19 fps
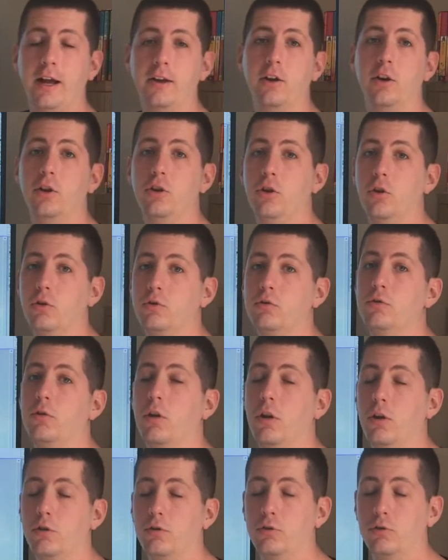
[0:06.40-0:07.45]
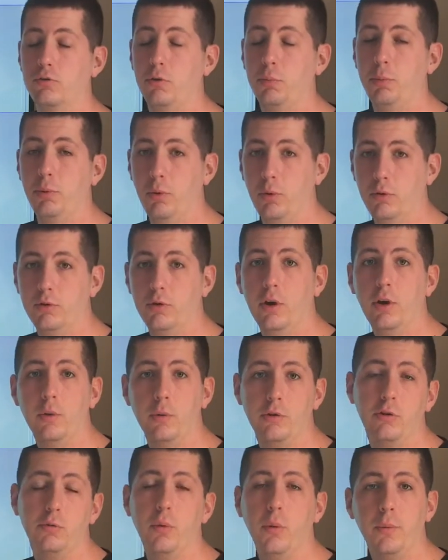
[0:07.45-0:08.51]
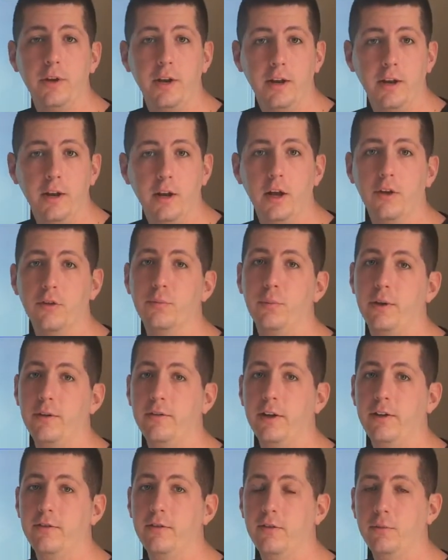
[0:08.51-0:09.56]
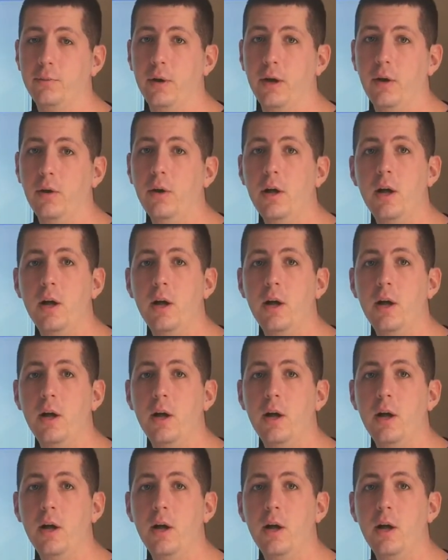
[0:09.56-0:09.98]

a non-chronological report, which is what we did in last week's lesson as well.